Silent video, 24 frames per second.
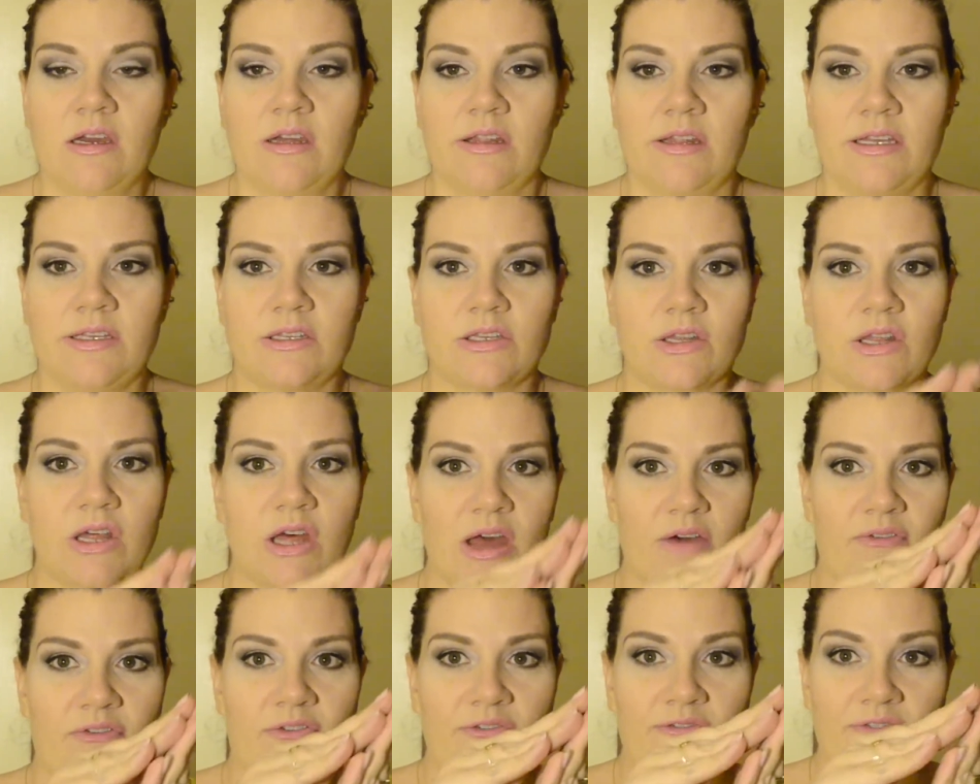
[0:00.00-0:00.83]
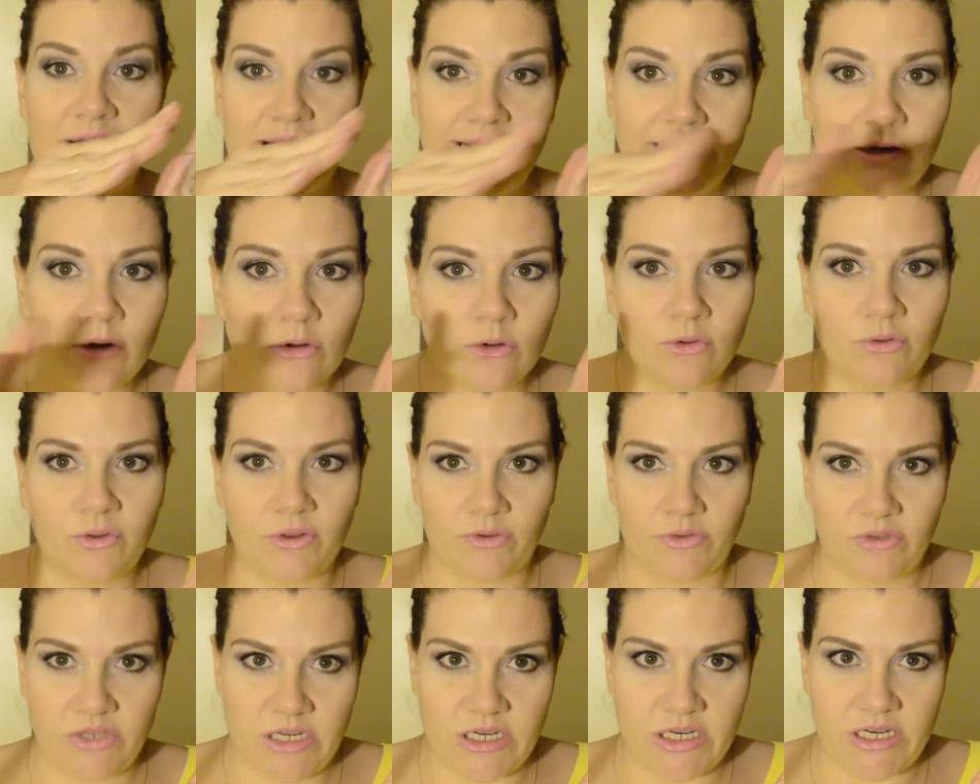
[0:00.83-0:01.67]
These are the final
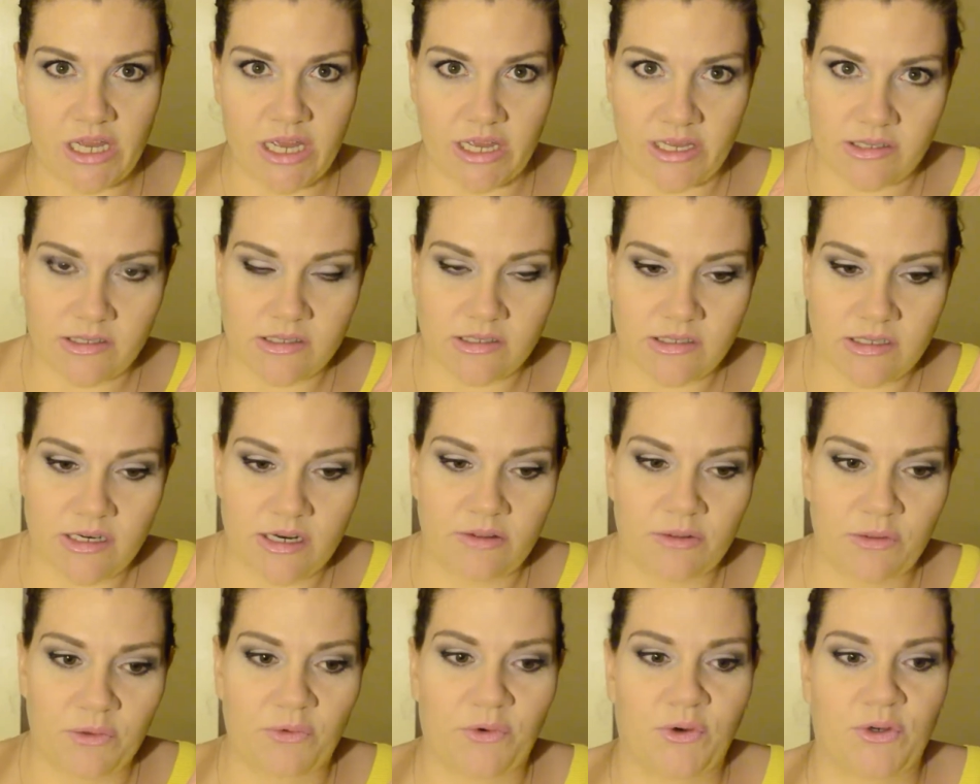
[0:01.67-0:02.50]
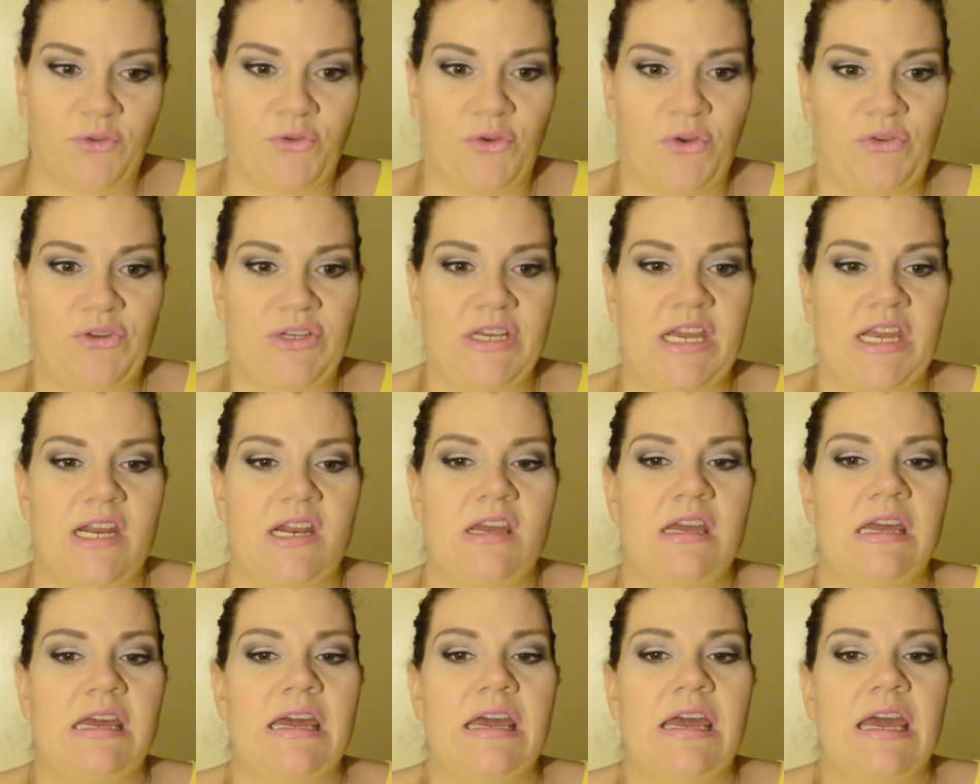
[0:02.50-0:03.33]
15 days instead of the first 15.
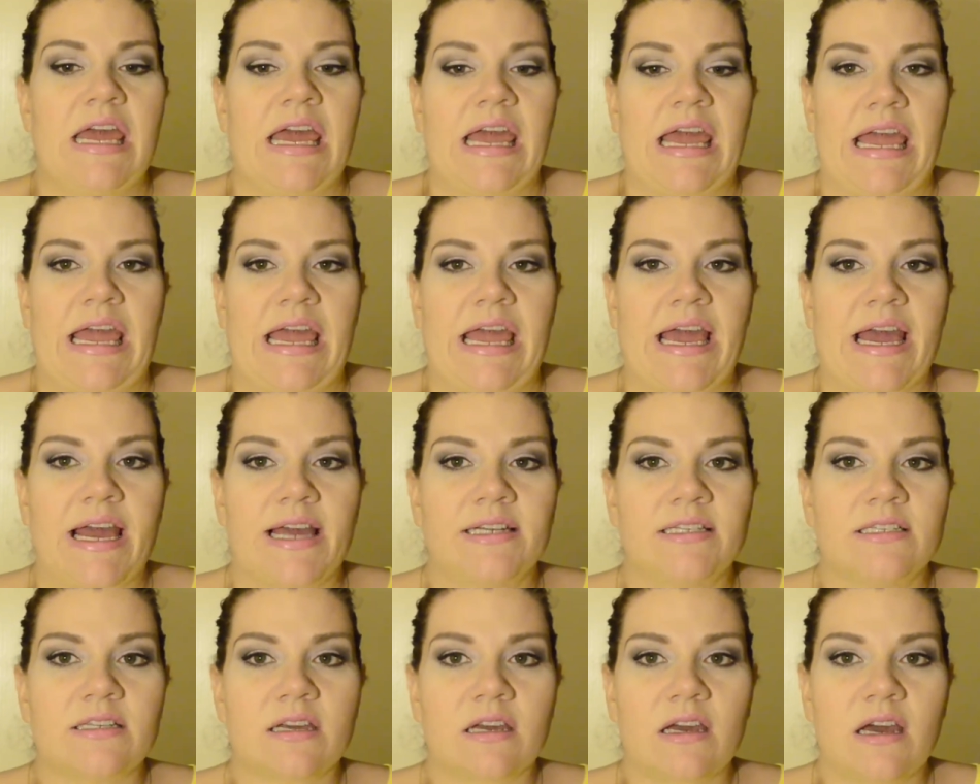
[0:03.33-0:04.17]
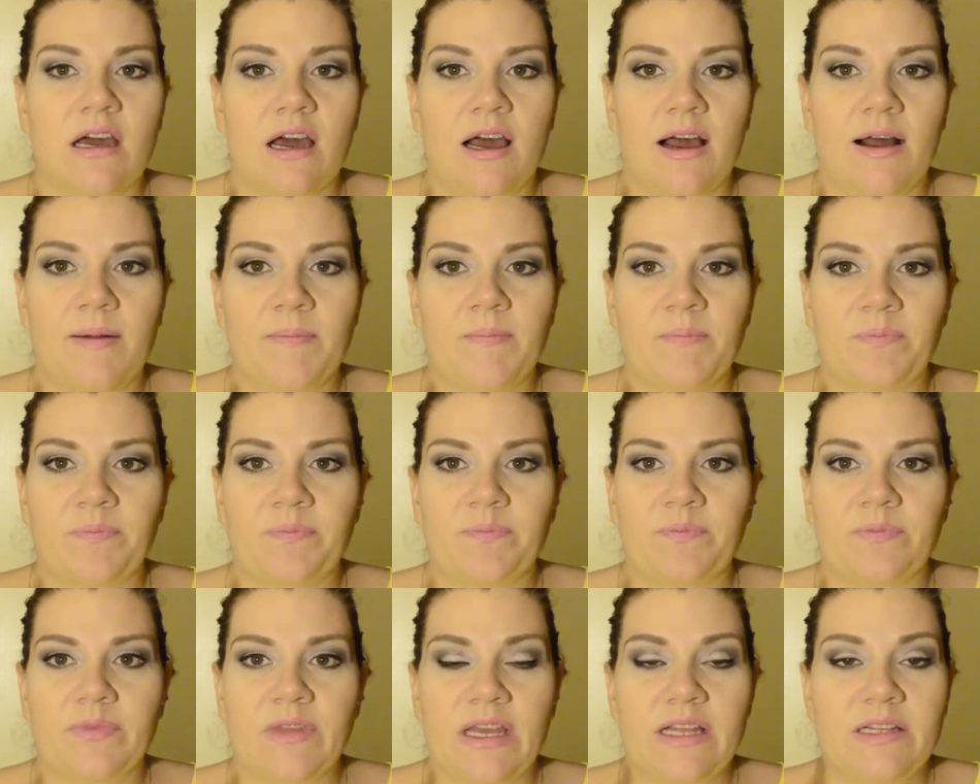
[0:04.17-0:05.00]
And, um,
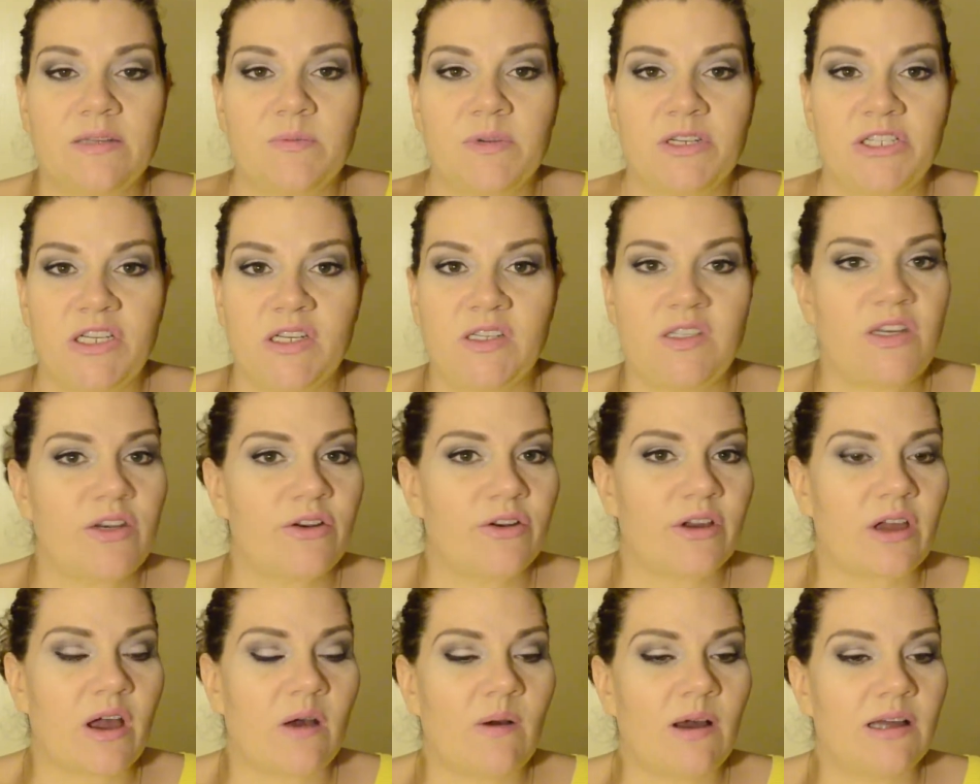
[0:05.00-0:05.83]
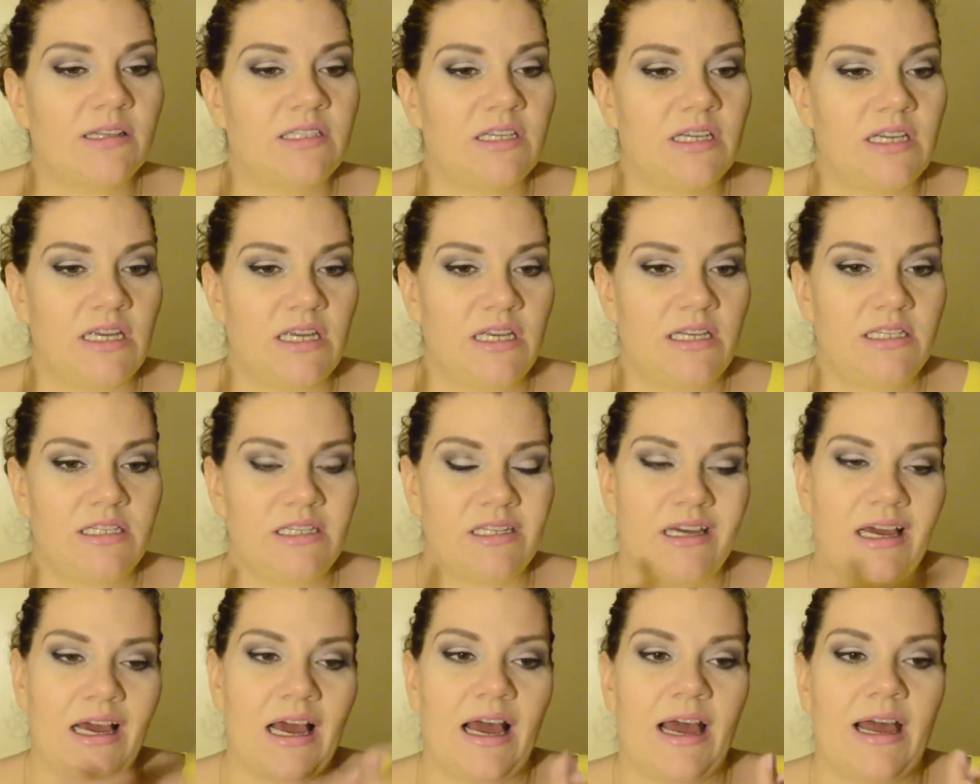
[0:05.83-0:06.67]
it's much easier to go out to eat.
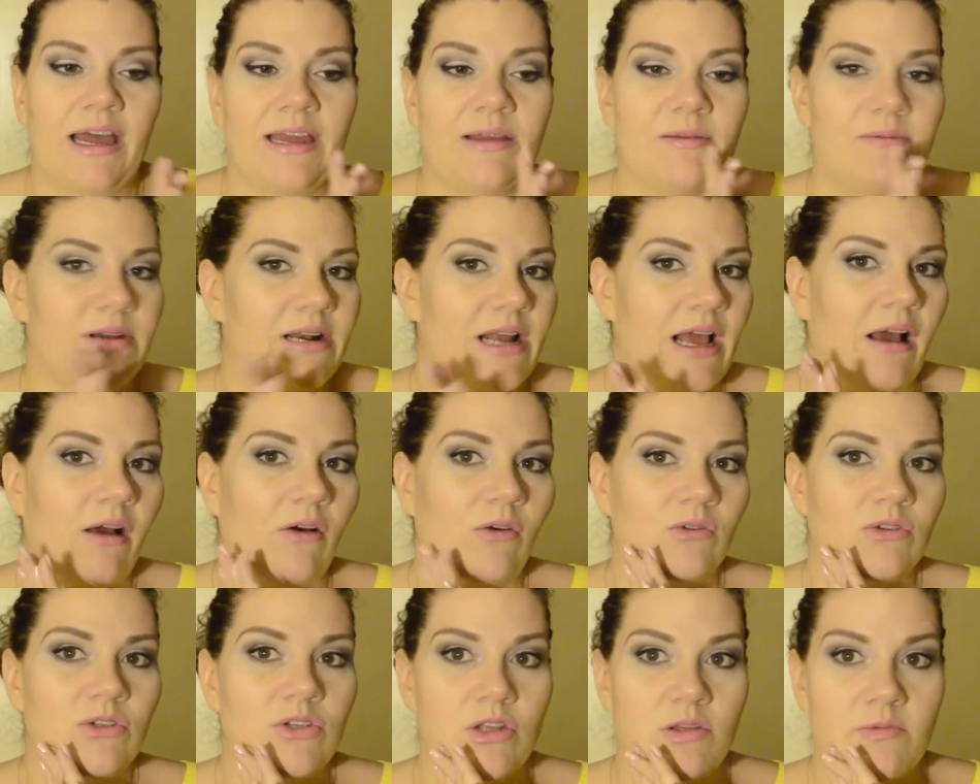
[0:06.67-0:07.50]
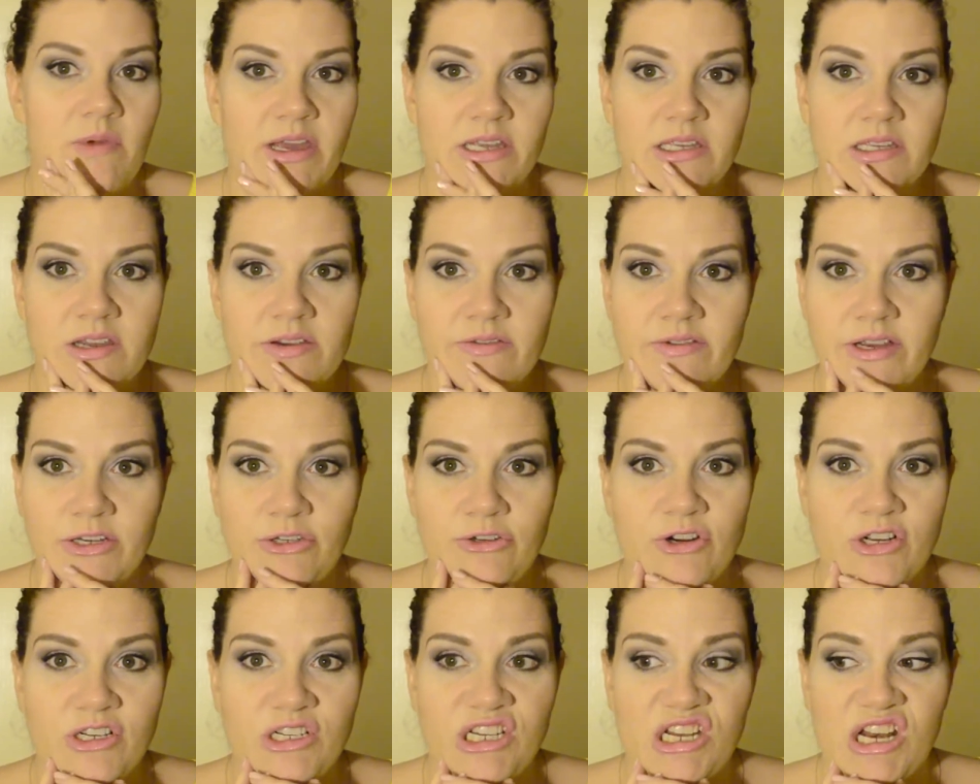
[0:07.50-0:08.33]
I went out to the Mexican
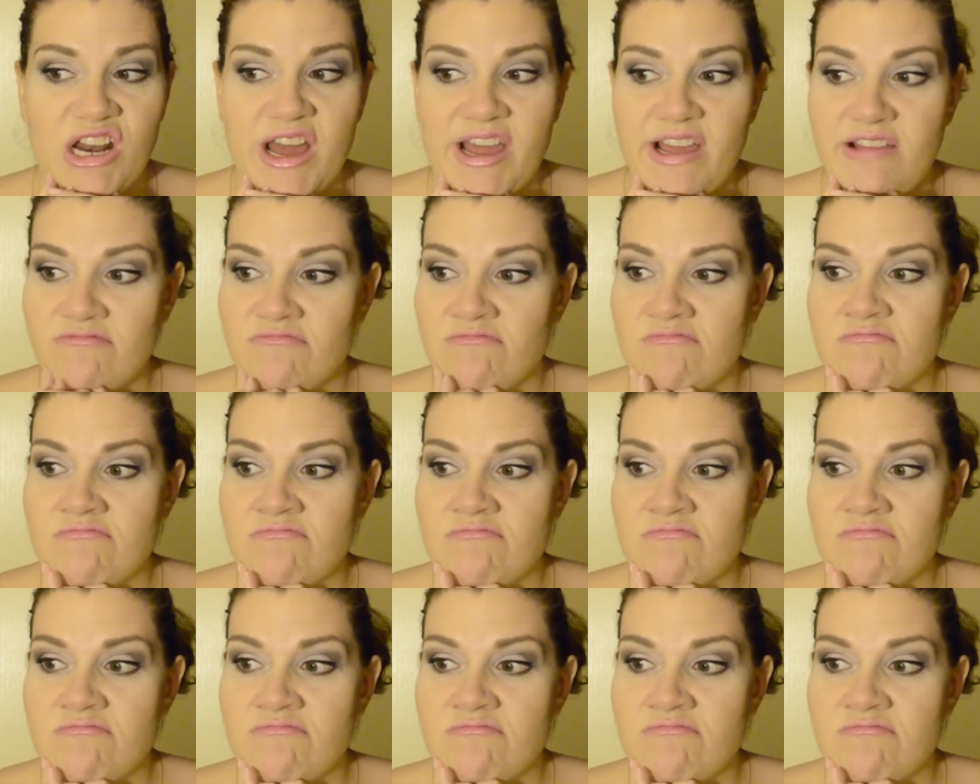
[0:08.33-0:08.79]
restaurant tonight.